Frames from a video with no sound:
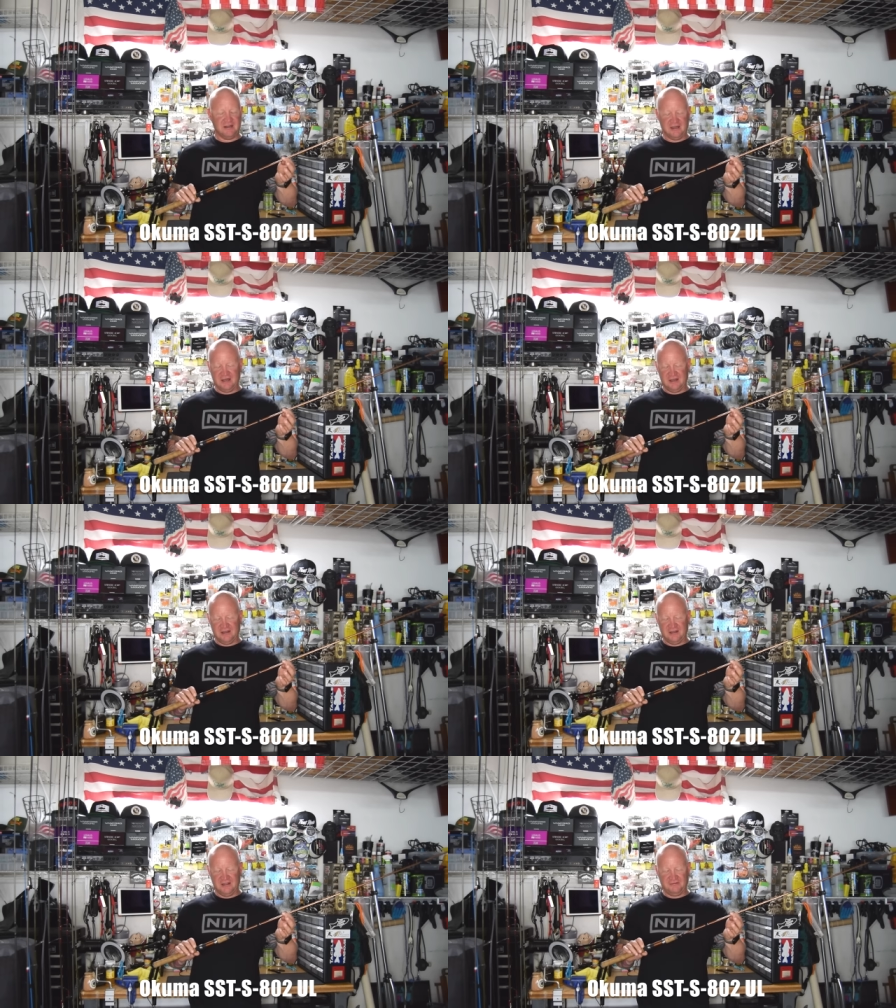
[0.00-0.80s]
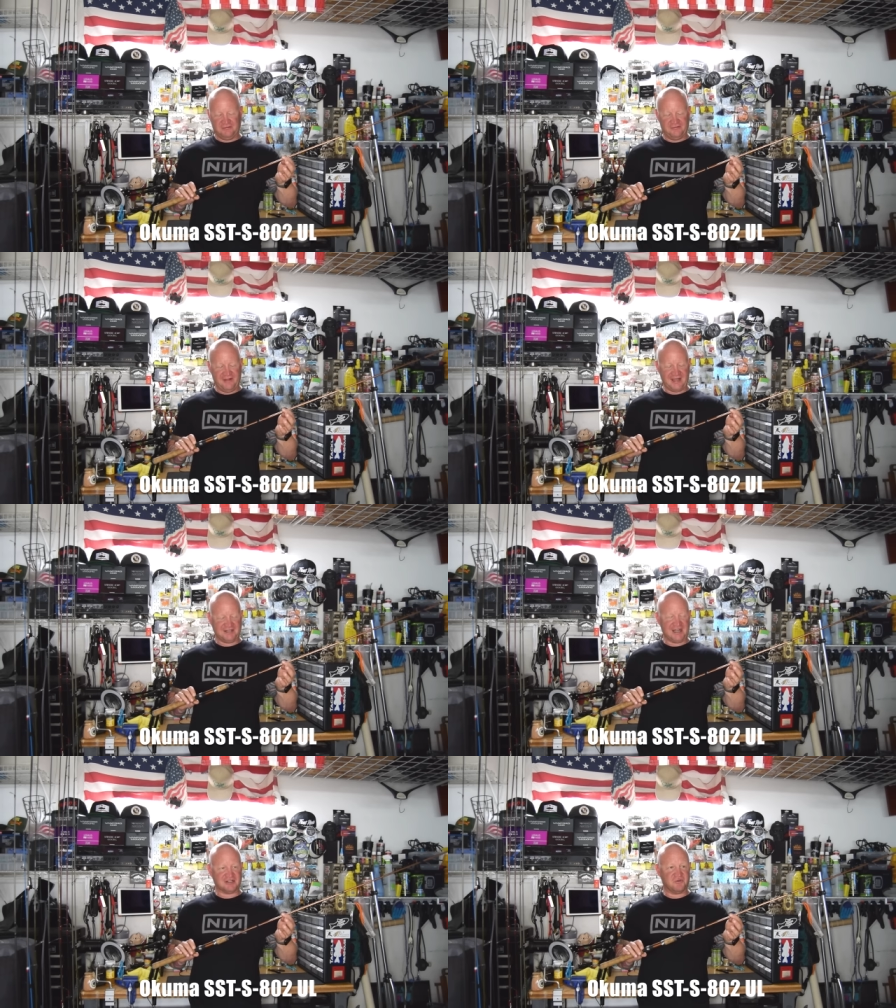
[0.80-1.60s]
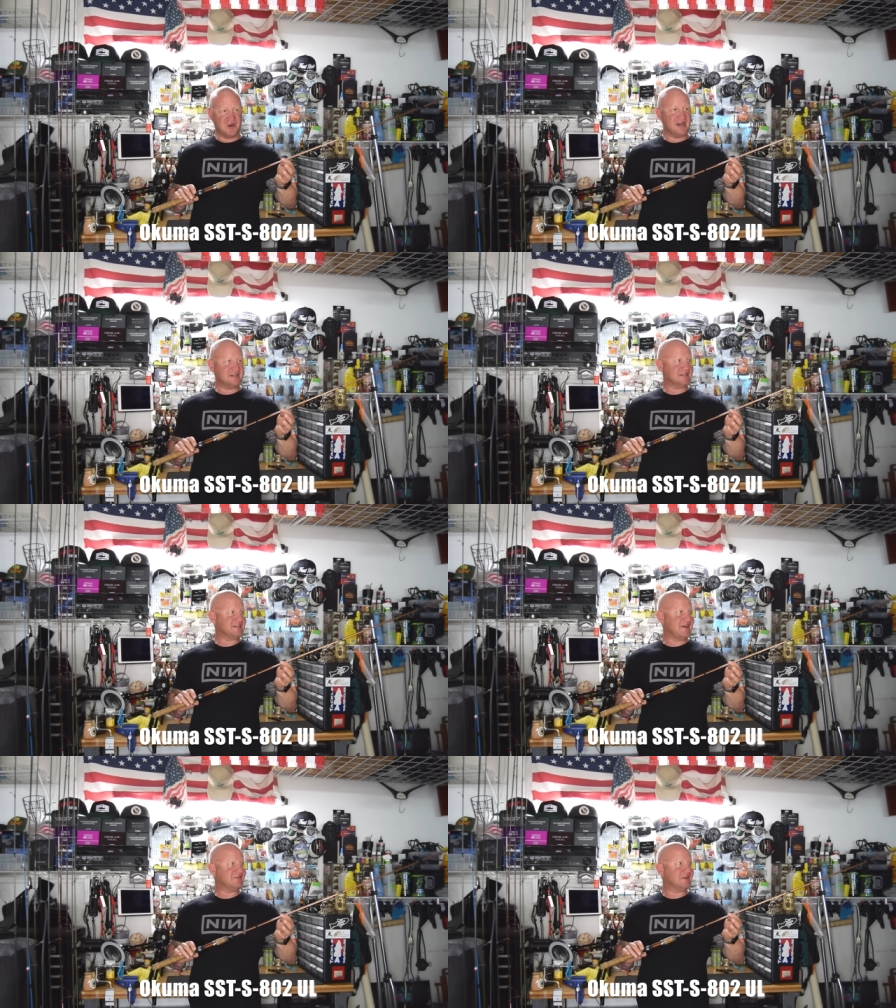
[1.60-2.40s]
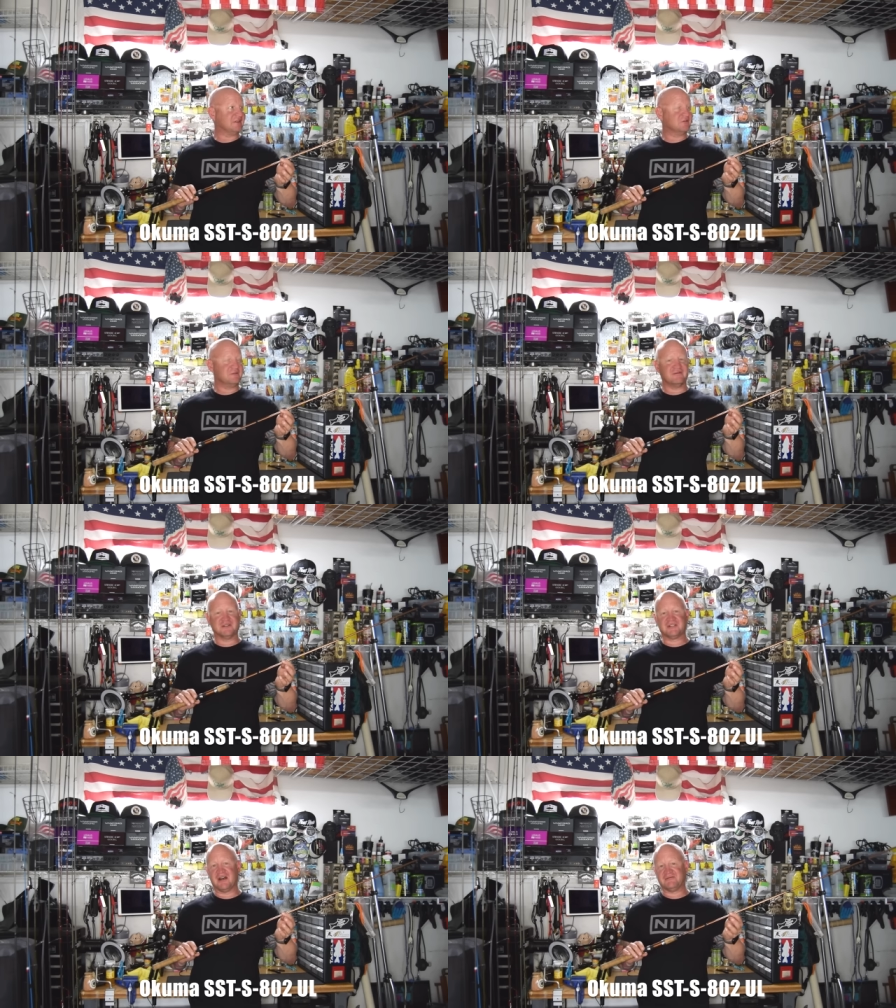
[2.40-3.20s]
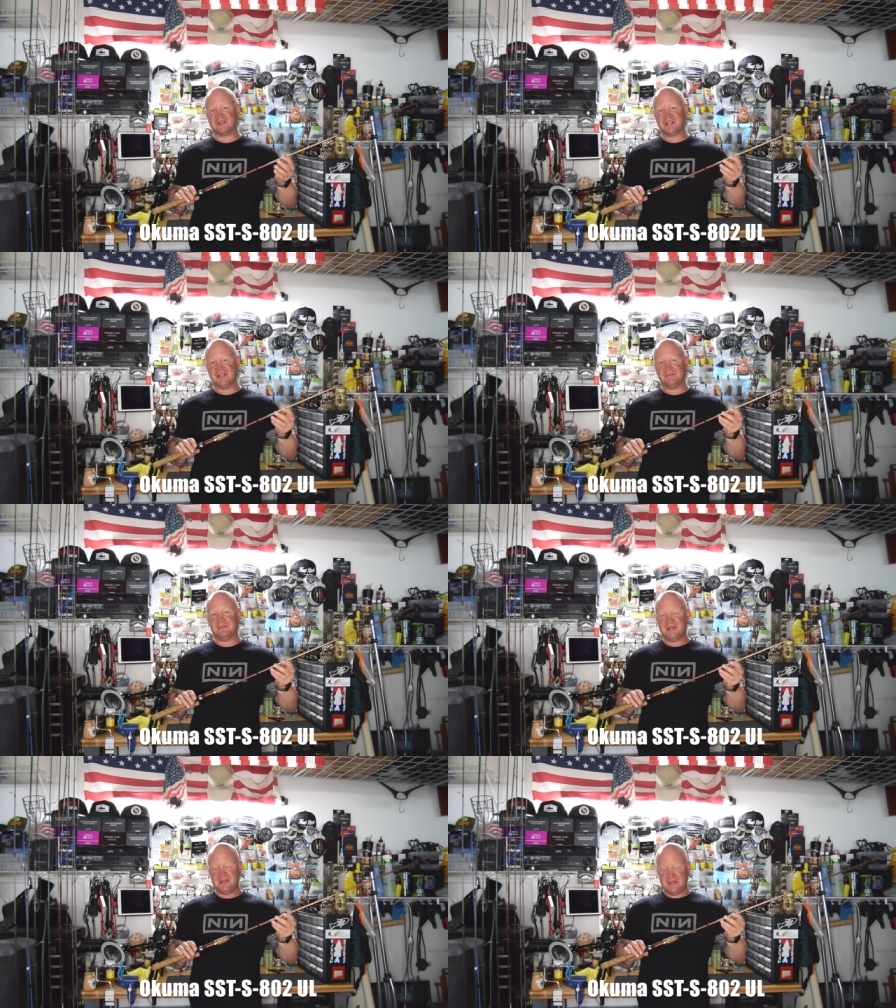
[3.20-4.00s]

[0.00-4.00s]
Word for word: For a fast action rod, it does have a little bit of a softer tip.